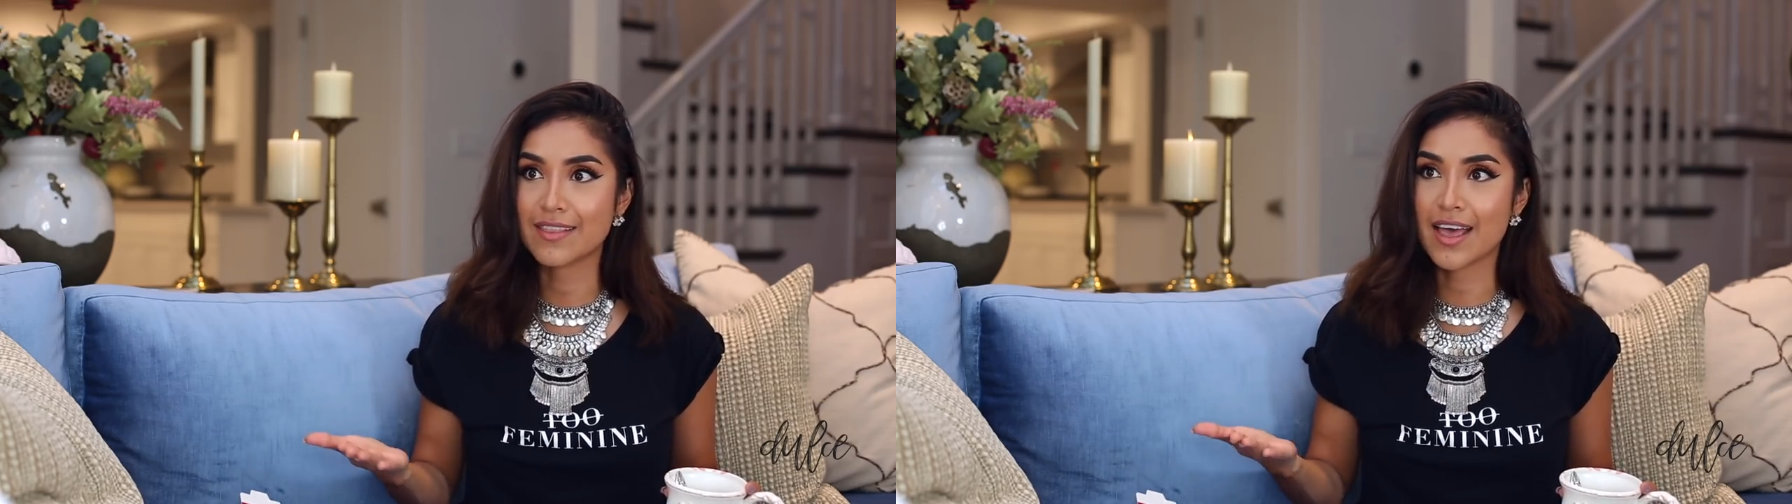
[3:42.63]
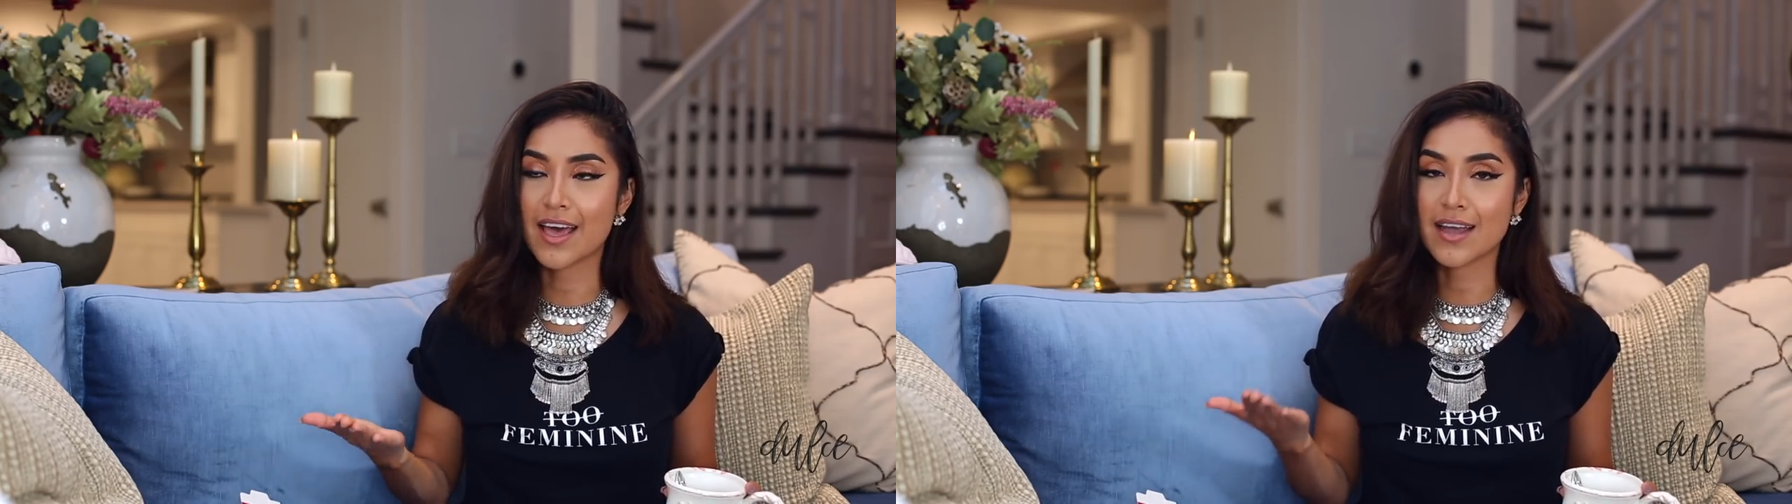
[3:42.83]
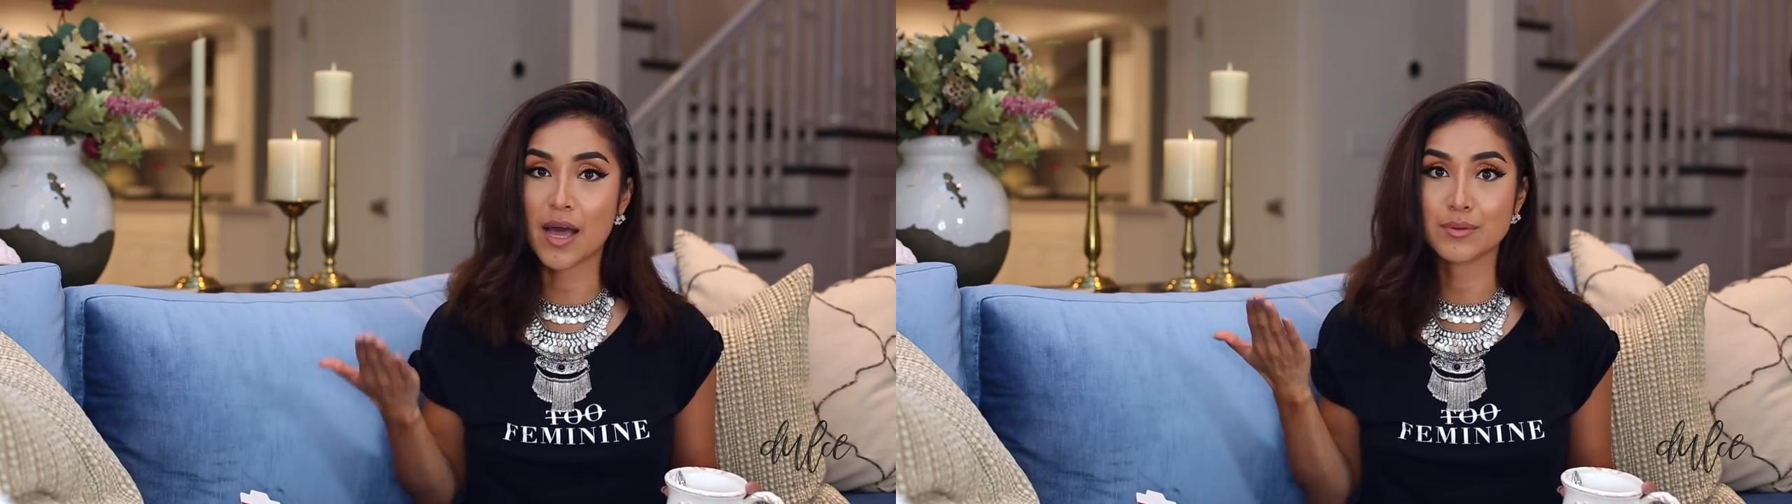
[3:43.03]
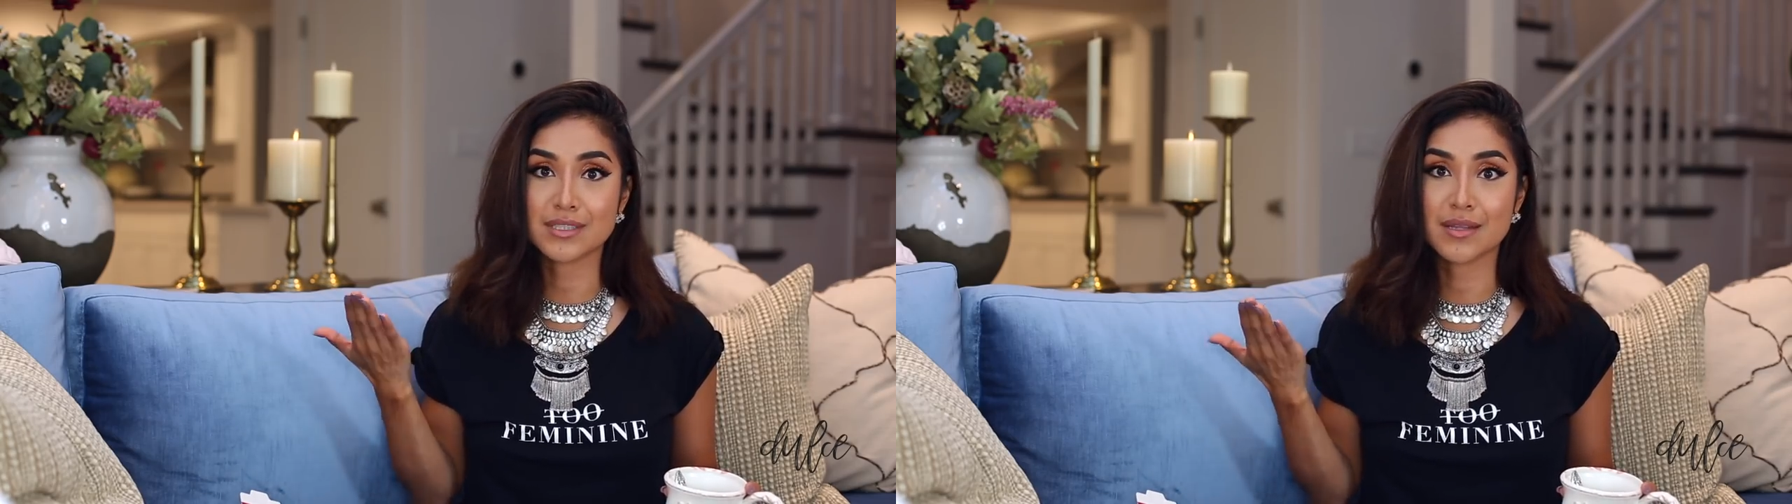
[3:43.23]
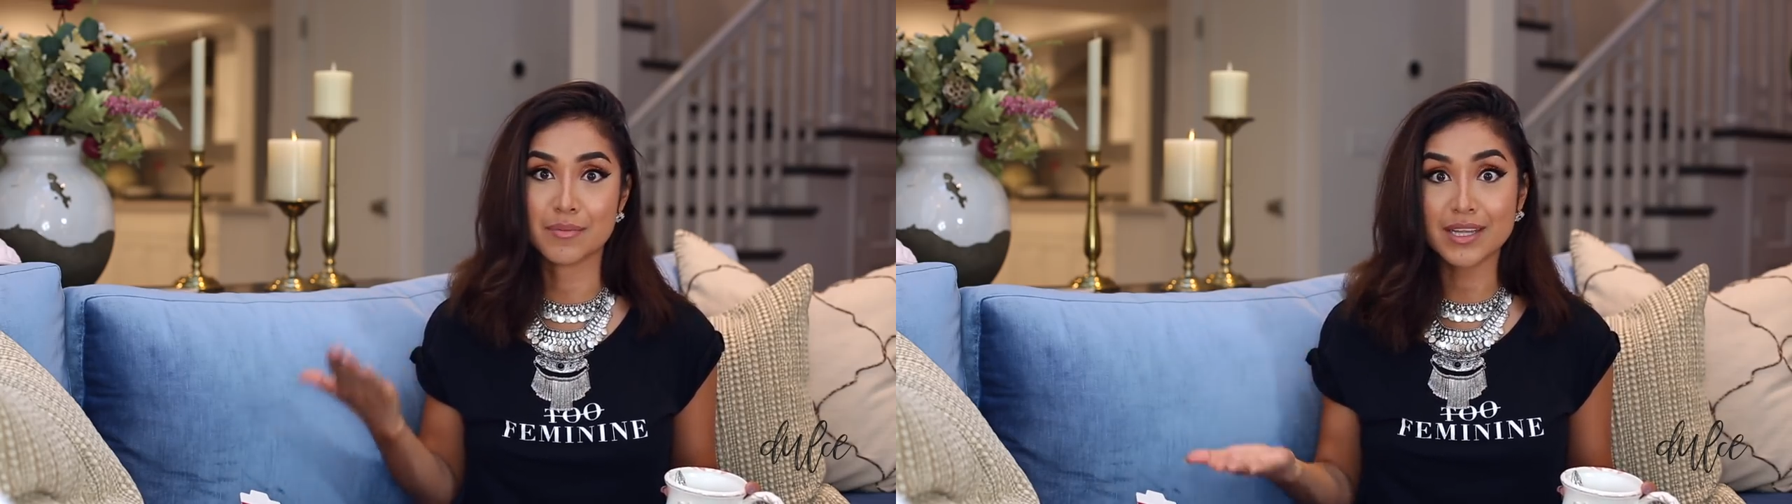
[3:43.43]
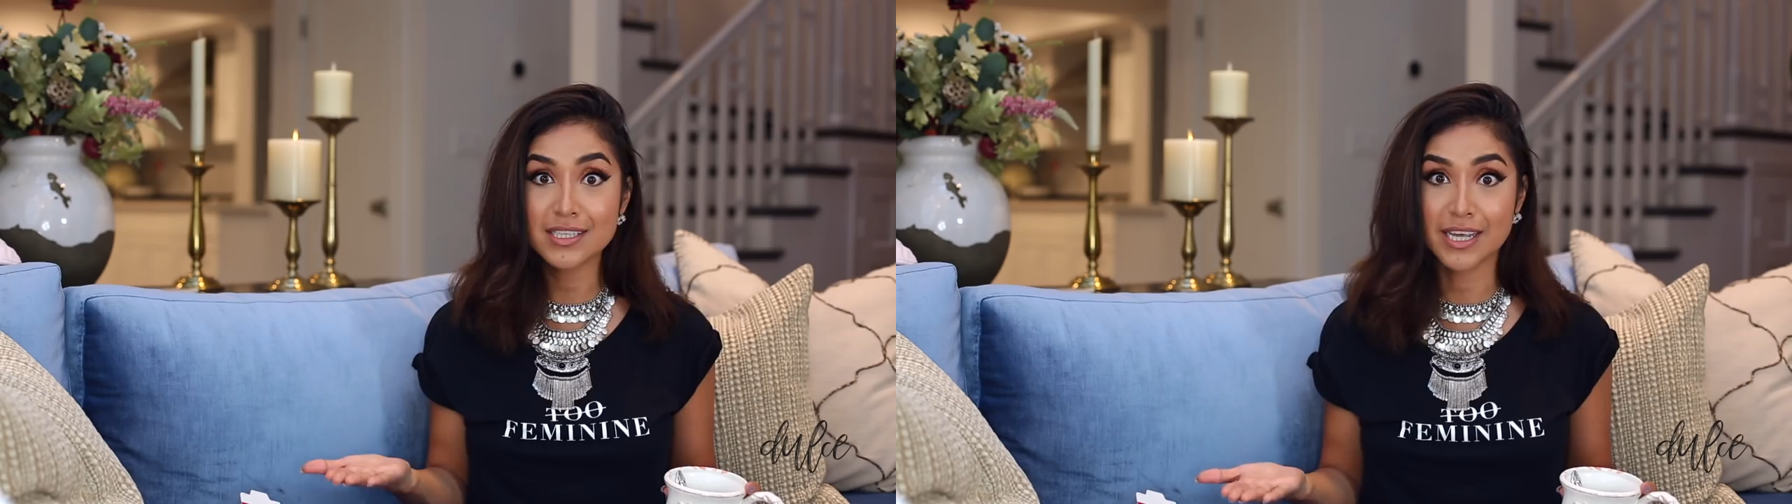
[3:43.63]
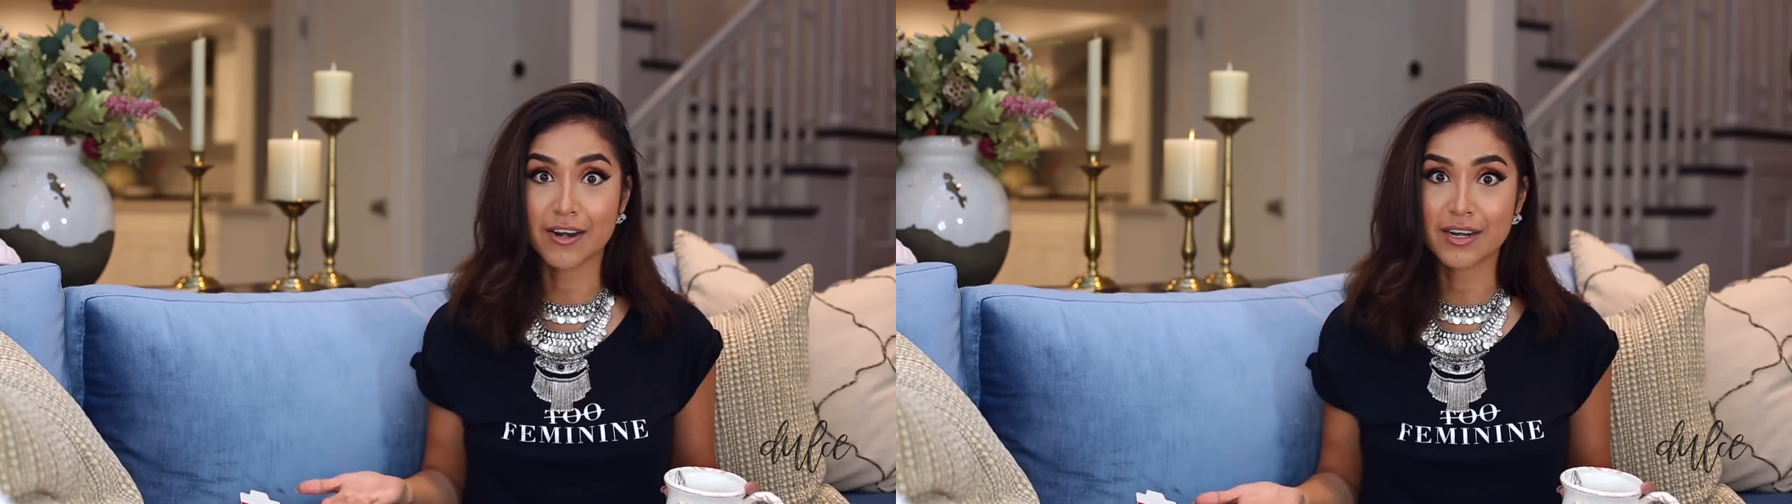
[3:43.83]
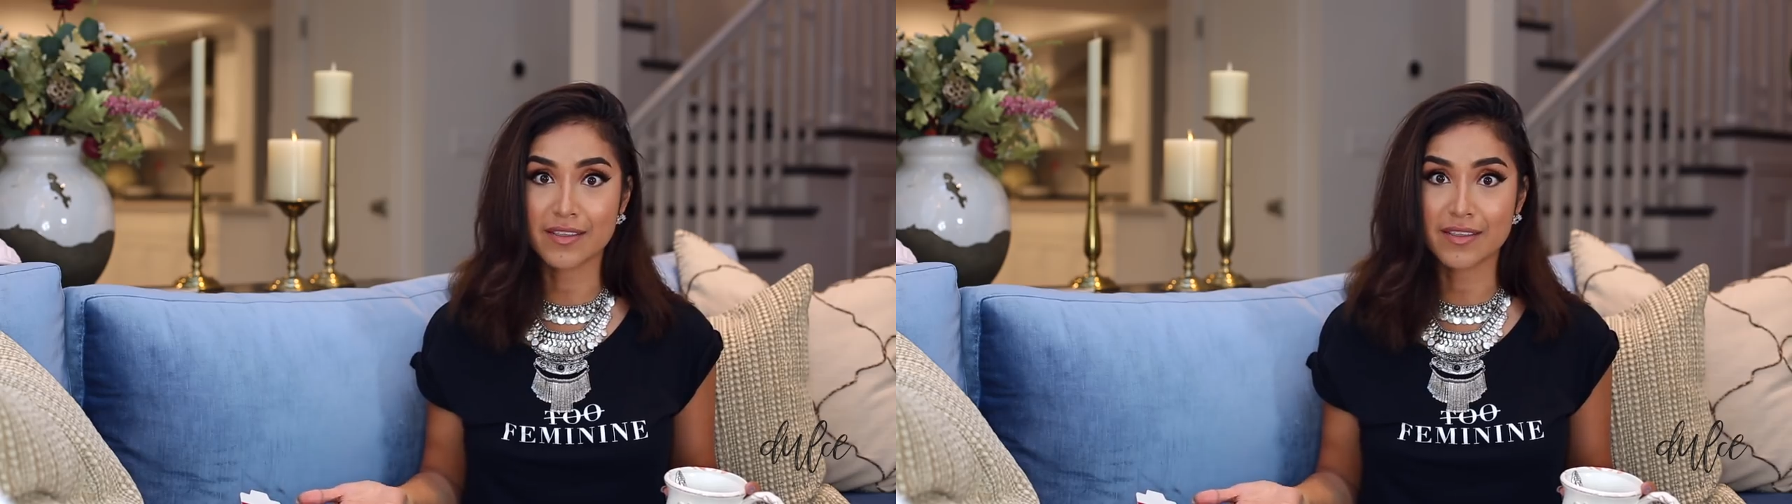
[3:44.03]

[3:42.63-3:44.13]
that I was in the military,